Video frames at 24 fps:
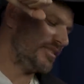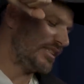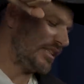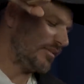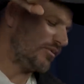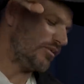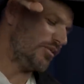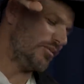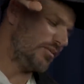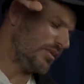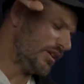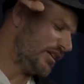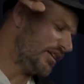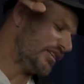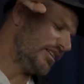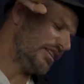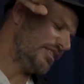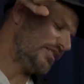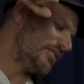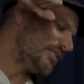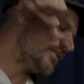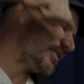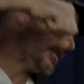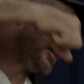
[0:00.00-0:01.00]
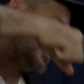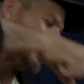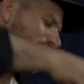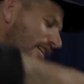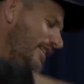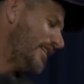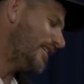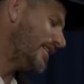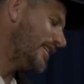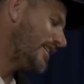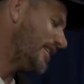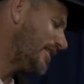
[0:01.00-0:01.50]
someone would be on the other
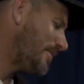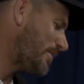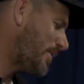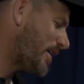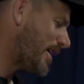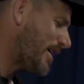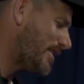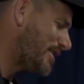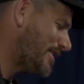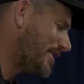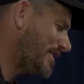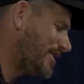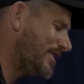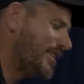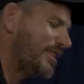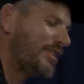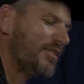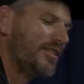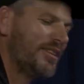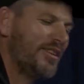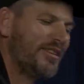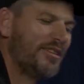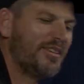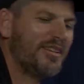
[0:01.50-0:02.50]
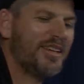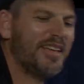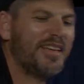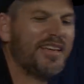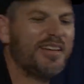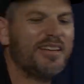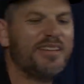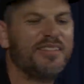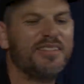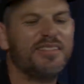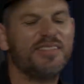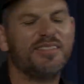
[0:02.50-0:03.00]
side and like pass the generator
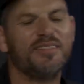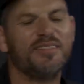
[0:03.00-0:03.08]
down